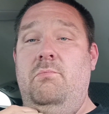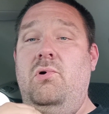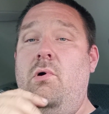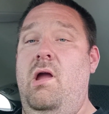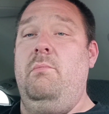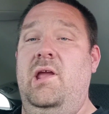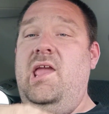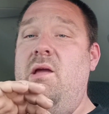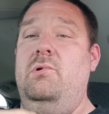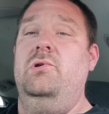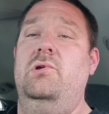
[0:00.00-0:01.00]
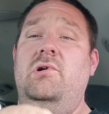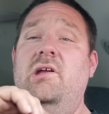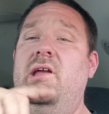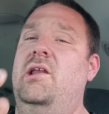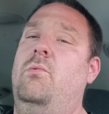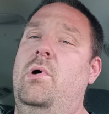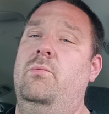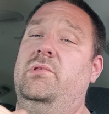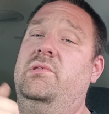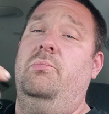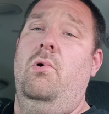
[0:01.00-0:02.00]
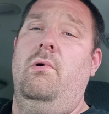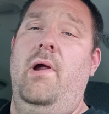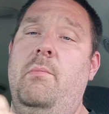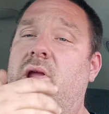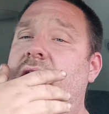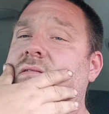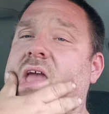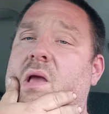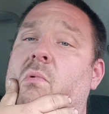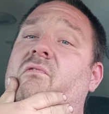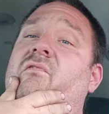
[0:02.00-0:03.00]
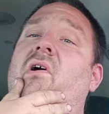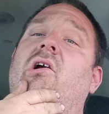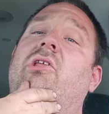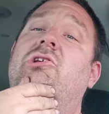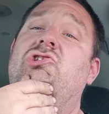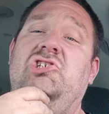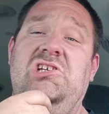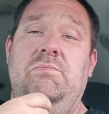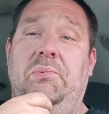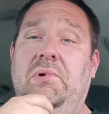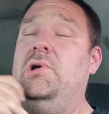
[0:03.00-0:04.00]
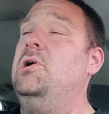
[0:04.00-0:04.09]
programming cable, you can get a one with the programming cable fairly cheap.